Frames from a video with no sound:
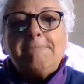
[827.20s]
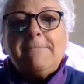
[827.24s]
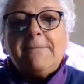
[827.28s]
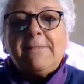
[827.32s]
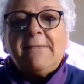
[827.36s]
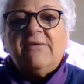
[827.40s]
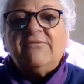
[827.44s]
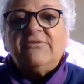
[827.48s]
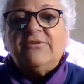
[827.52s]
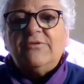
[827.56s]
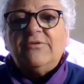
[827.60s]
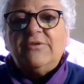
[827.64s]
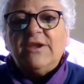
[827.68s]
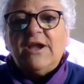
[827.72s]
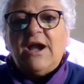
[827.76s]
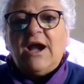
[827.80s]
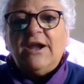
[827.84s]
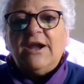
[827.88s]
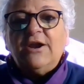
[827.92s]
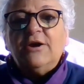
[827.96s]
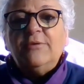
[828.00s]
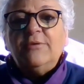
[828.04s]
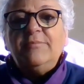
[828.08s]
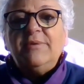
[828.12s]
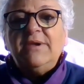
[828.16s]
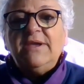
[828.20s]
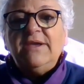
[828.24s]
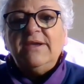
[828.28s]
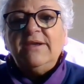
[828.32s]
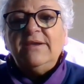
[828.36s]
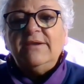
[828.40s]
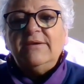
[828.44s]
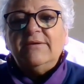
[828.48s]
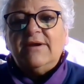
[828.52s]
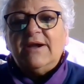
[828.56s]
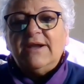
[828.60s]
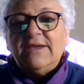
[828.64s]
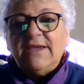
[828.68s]
So the
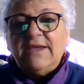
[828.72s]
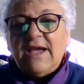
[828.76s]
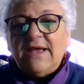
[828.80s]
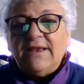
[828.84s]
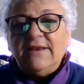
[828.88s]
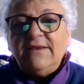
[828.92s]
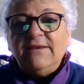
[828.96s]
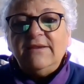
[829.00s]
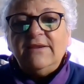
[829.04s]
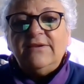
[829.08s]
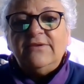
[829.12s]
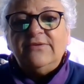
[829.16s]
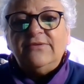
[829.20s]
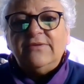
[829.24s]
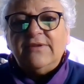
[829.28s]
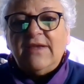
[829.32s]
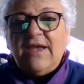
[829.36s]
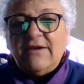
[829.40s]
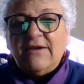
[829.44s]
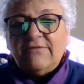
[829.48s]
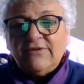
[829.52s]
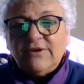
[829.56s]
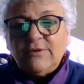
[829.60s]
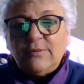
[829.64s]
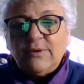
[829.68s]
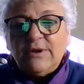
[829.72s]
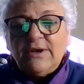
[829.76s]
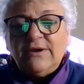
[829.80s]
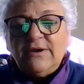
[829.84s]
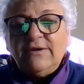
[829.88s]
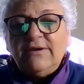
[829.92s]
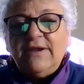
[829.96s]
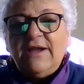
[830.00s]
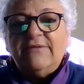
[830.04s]
IRB, again, is everywhere.